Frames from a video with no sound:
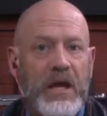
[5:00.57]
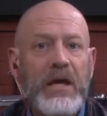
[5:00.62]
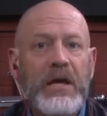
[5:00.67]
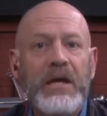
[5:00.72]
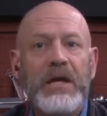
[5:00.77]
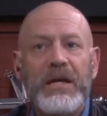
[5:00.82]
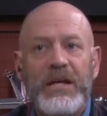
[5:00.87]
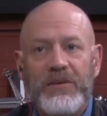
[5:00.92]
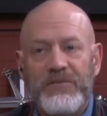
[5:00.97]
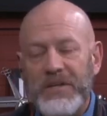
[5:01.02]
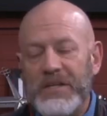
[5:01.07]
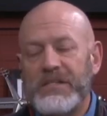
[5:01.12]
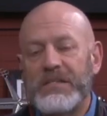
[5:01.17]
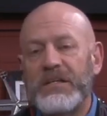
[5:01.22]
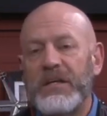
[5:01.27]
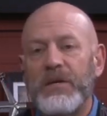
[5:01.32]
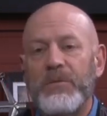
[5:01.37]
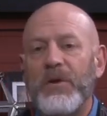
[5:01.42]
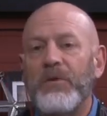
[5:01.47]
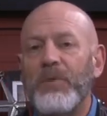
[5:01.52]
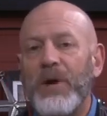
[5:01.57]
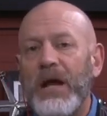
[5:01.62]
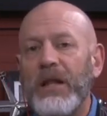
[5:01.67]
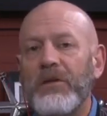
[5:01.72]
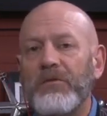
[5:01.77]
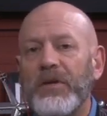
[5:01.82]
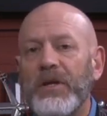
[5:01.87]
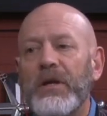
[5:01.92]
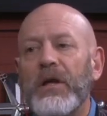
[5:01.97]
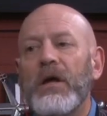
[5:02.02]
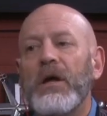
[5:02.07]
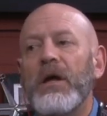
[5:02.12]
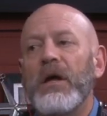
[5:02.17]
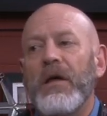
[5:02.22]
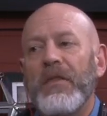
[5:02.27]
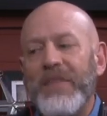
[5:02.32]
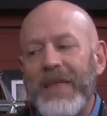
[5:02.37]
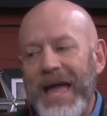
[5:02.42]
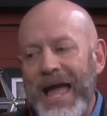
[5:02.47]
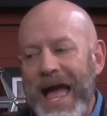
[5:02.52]
If this is going to be relevant,
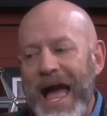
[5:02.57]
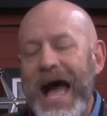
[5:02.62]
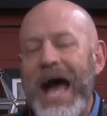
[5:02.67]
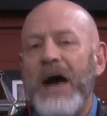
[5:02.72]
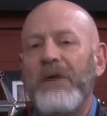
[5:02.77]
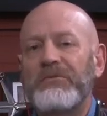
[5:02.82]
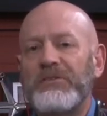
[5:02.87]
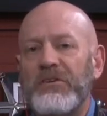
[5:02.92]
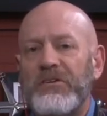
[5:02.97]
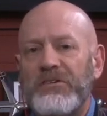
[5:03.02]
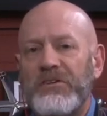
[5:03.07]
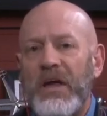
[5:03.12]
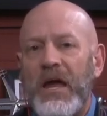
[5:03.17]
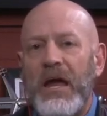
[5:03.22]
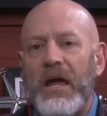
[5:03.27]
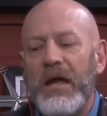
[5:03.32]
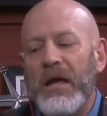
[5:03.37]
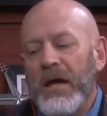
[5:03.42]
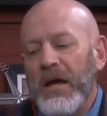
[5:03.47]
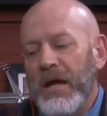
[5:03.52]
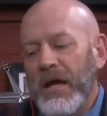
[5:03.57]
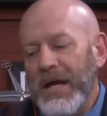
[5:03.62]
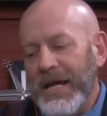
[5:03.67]
they have to say it's